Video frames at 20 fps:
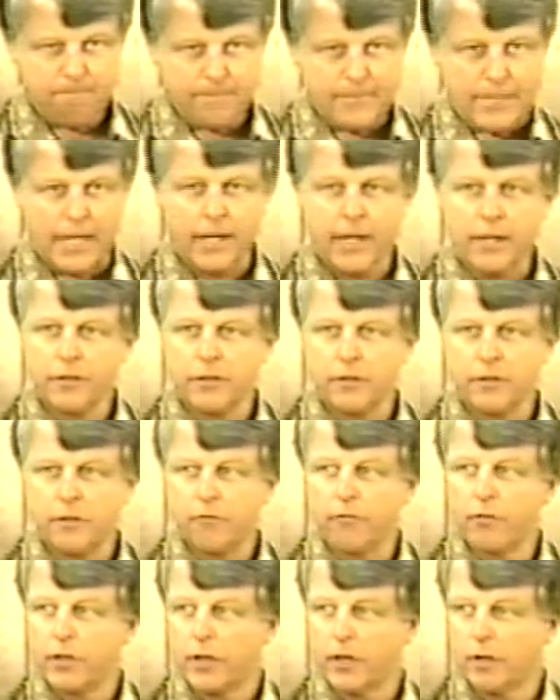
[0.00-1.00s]
and the
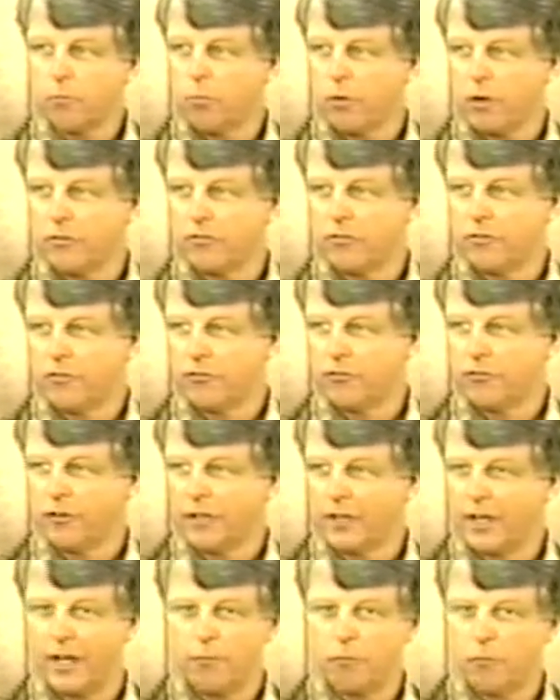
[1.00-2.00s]
Davidic presidency
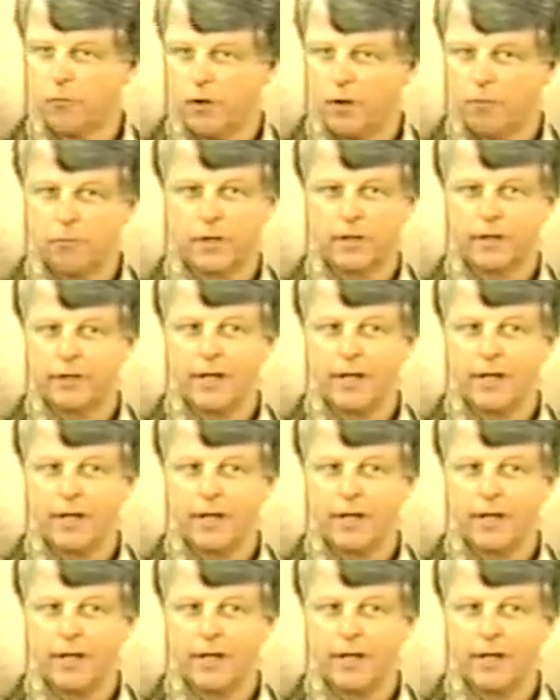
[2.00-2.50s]
came crumbling